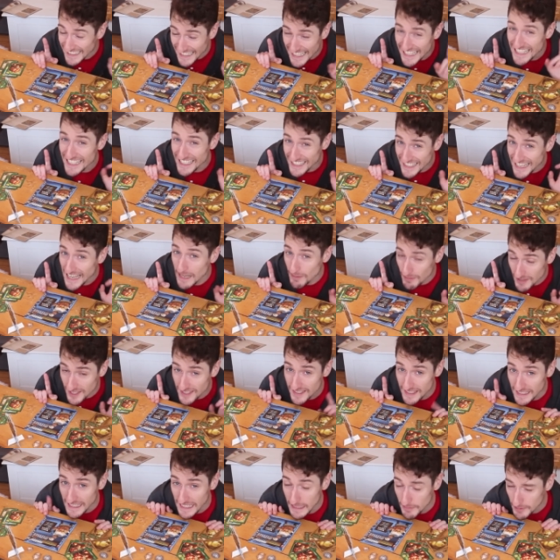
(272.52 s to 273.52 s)
it
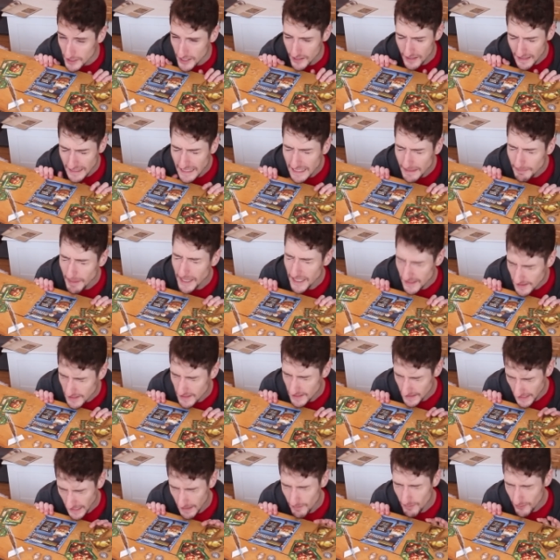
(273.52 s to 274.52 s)
sounds silly, but the thing that makes
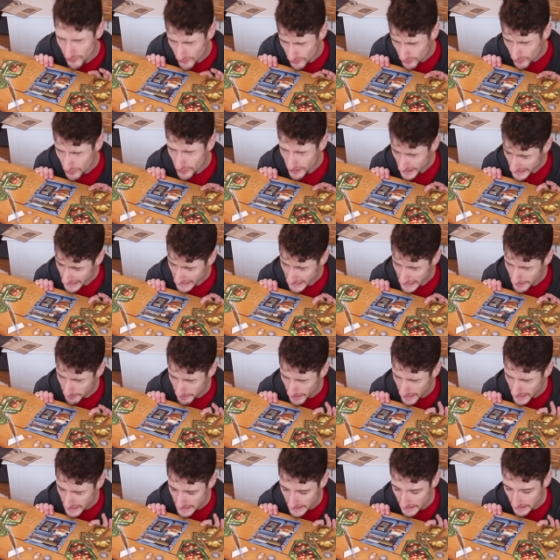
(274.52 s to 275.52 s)
this game really
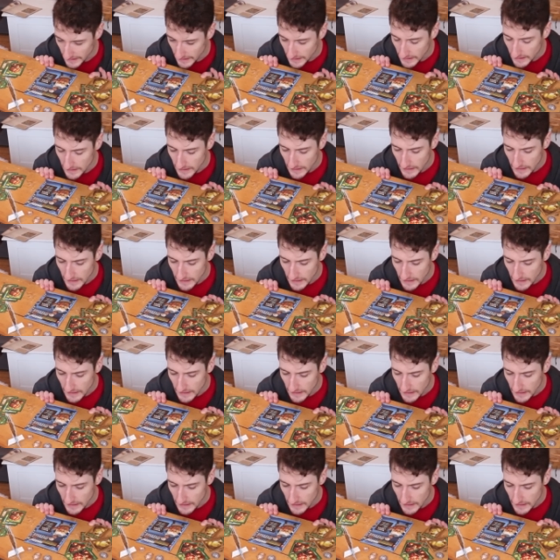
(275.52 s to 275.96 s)
amazing